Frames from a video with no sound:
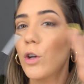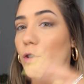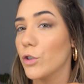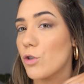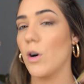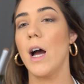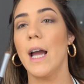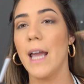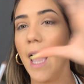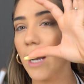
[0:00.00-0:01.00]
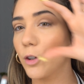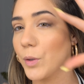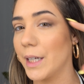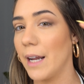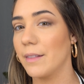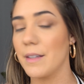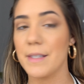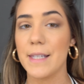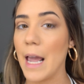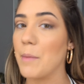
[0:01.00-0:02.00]
to try and create the
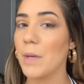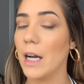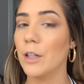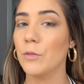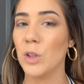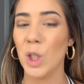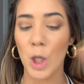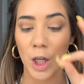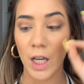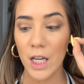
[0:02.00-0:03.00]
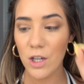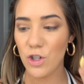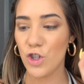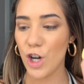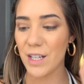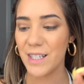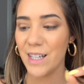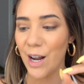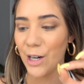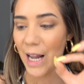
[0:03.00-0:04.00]
same kind of look, just
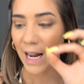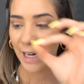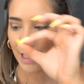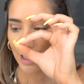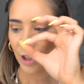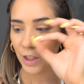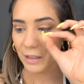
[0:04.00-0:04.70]
not a